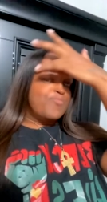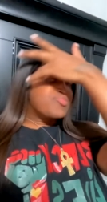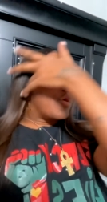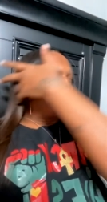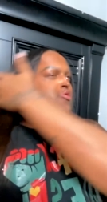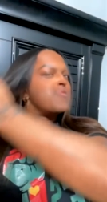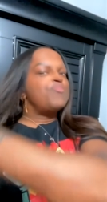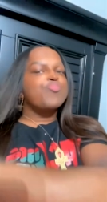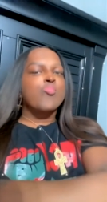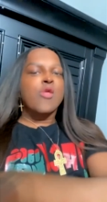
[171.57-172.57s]
Girl.
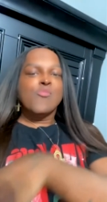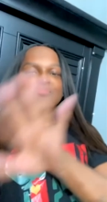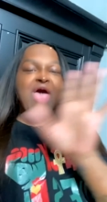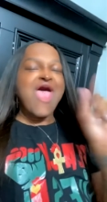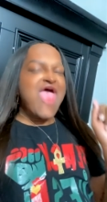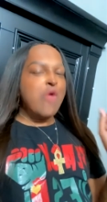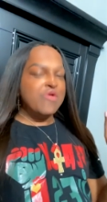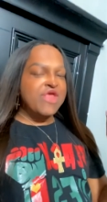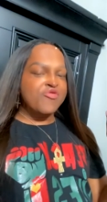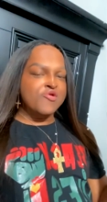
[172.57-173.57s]
Now, I hate when
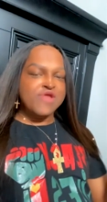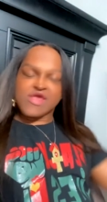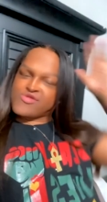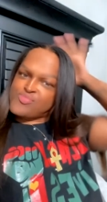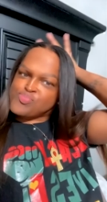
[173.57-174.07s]
niggas do this.